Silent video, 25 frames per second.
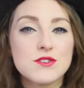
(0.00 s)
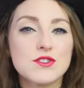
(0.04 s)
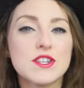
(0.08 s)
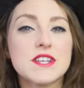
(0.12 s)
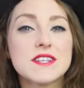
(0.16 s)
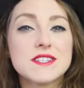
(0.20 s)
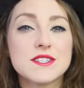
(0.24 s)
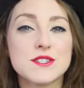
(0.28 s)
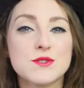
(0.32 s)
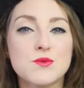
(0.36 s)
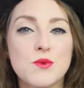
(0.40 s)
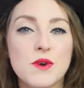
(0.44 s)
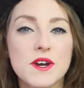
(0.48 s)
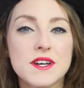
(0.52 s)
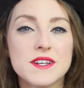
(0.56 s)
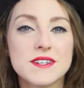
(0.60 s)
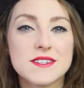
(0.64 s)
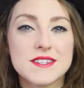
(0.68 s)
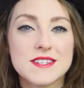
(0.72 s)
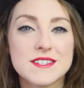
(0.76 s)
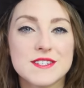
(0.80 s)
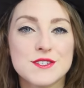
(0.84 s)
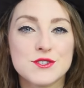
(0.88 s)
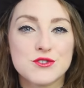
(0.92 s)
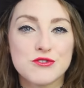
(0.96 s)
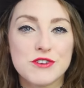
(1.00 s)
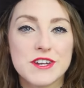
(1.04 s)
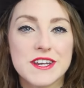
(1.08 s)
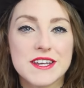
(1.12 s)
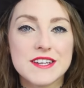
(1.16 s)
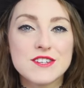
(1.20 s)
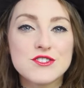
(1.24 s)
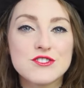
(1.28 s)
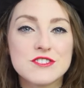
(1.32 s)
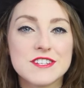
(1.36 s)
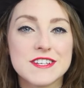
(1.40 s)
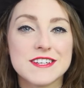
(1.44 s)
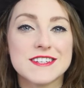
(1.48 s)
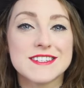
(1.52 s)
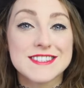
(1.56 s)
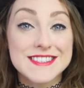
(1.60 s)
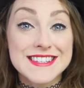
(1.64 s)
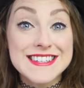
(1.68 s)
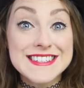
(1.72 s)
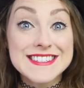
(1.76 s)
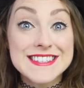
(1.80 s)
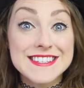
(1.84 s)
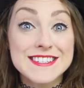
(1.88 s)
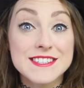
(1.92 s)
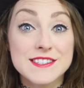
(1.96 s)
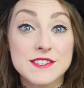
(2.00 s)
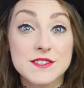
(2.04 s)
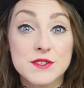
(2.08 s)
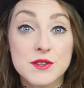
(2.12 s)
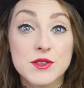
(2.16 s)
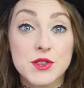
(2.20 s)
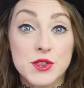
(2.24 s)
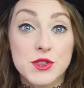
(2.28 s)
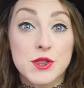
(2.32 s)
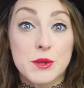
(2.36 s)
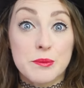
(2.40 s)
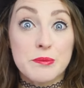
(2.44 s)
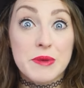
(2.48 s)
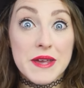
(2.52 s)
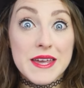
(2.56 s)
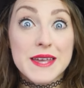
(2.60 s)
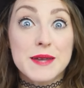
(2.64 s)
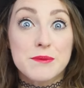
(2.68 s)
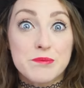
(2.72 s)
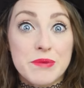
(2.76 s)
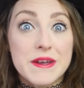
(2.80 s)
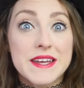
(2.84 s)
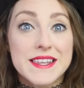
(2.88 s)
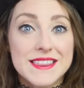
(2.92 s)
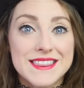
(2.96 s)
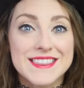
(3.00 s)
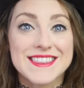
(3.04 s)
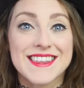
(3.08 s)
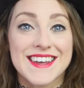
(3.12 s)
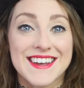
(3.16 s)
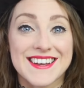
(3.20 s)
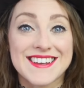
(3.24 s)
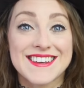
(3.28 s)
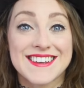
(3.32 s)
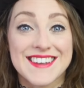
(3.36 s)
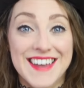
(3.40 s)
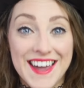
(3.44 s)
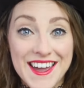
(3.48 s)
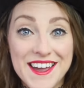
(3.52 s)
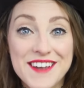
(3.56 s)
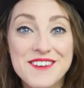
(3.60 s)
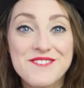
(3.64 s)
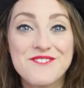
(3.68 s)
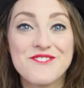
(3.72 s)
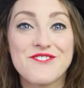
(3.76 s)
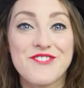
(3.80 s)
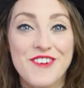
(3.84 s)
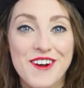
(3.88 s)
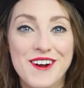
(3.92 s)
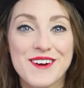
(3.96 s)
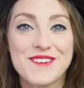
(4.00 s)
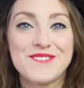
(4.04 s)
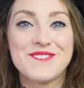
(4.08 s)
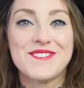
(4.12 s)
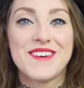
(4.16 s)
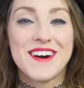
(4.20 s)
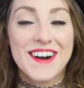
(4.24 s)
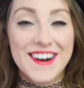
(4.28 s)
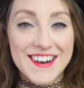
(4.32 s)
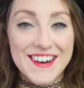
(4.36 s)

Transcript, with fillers: This is why this is really interesting, because this is the big bit that came from